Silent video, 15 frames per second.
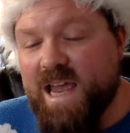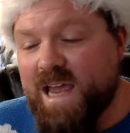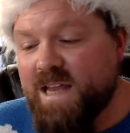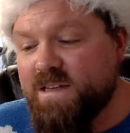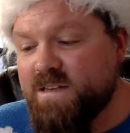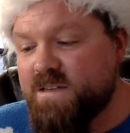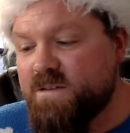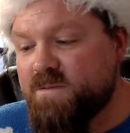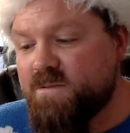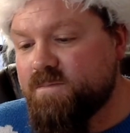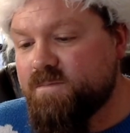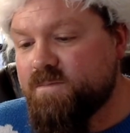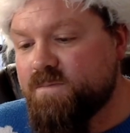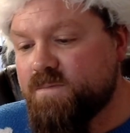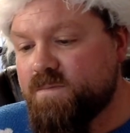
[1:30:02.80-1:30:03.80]
hand.
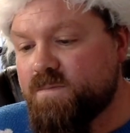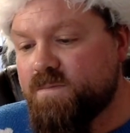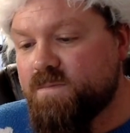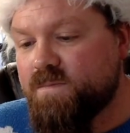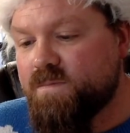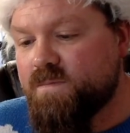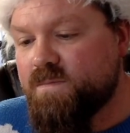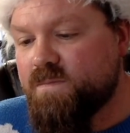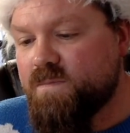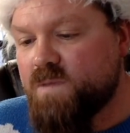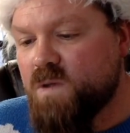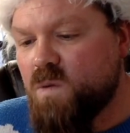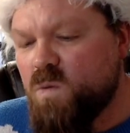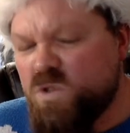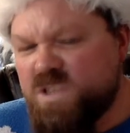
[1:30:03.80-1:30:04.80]

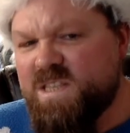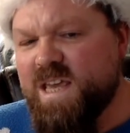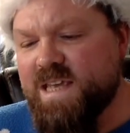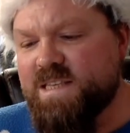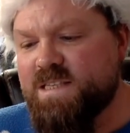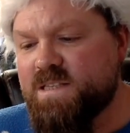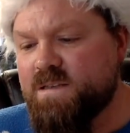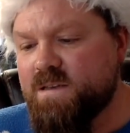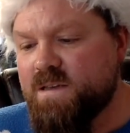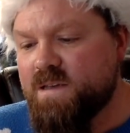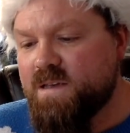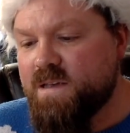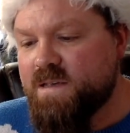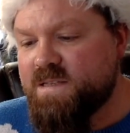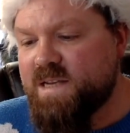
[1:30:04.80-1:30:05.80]
"What's this?"
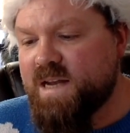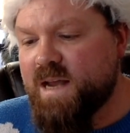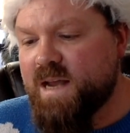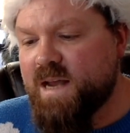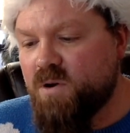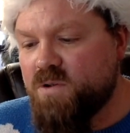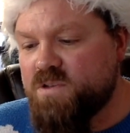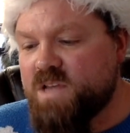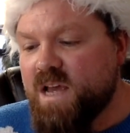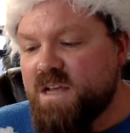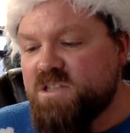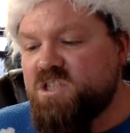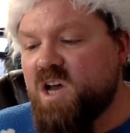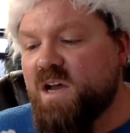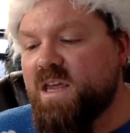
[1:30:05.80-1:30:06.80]
said Ambrose,
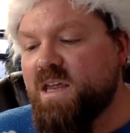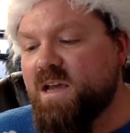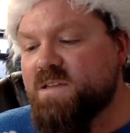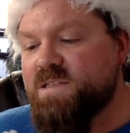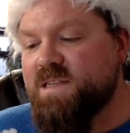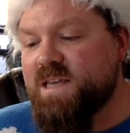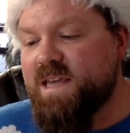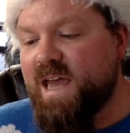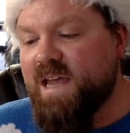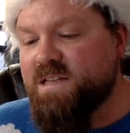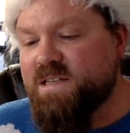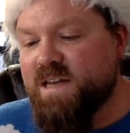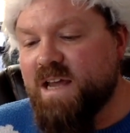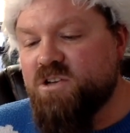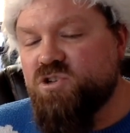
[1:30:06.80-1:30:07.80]
ducking under the gate
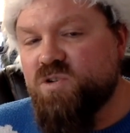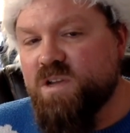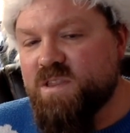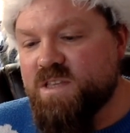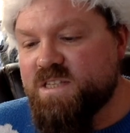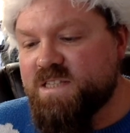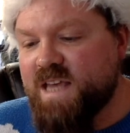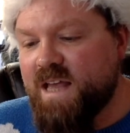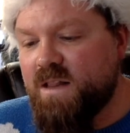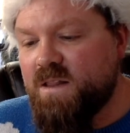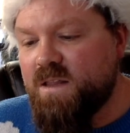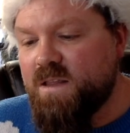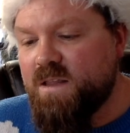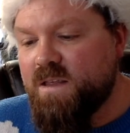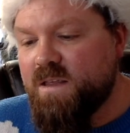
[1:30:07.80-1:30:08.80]
and entering the cell.
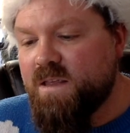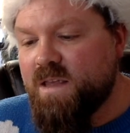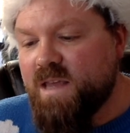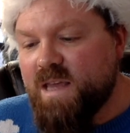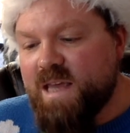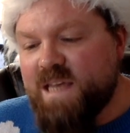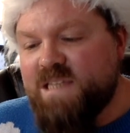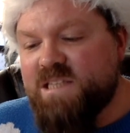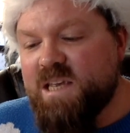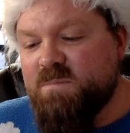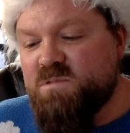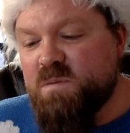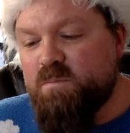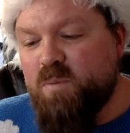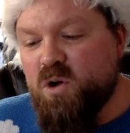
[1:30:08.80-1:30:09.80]
He
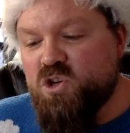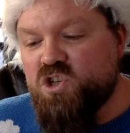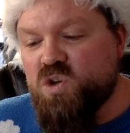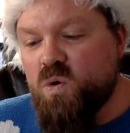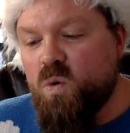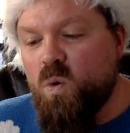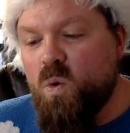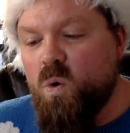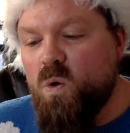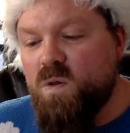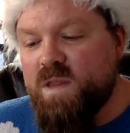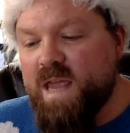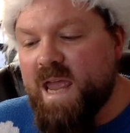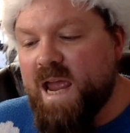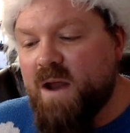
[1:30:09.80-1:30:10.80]
seemed to push all
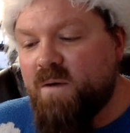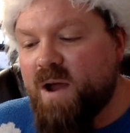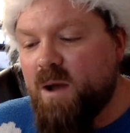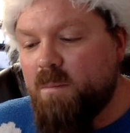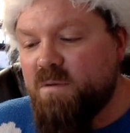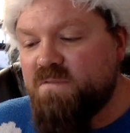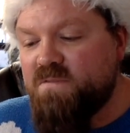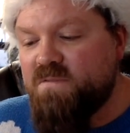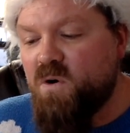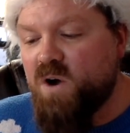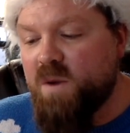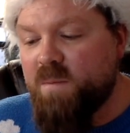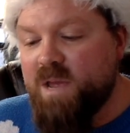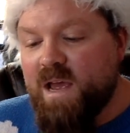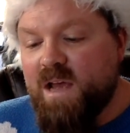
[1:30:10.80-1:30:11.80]
the air out before
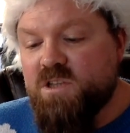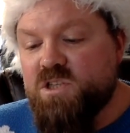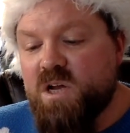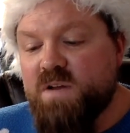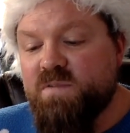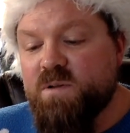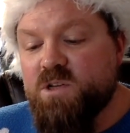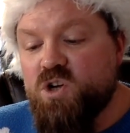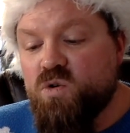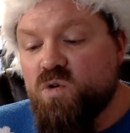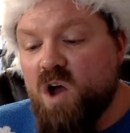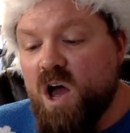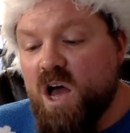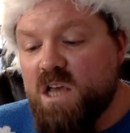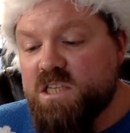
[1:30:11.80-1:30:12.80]
him, and Donovan
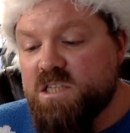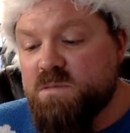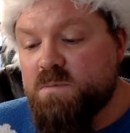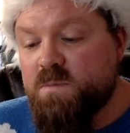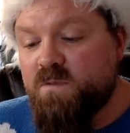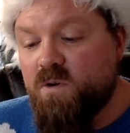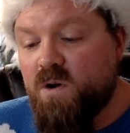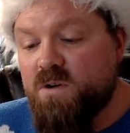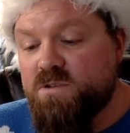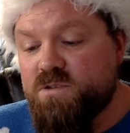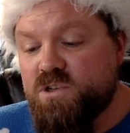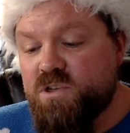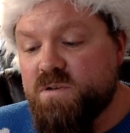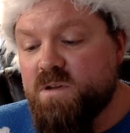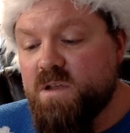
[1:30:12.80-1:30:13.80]
grasped for
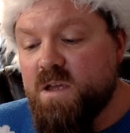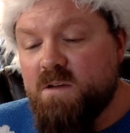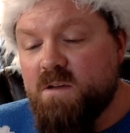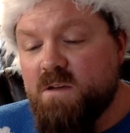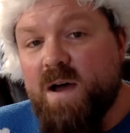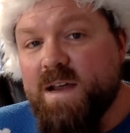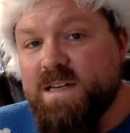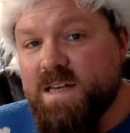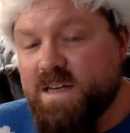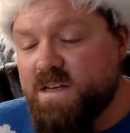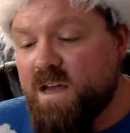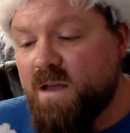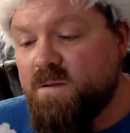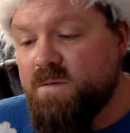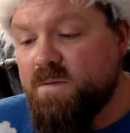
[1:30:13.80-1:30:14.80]
oxygen, finding
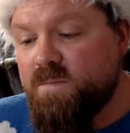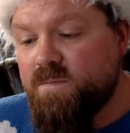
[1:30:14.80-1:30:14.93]
none.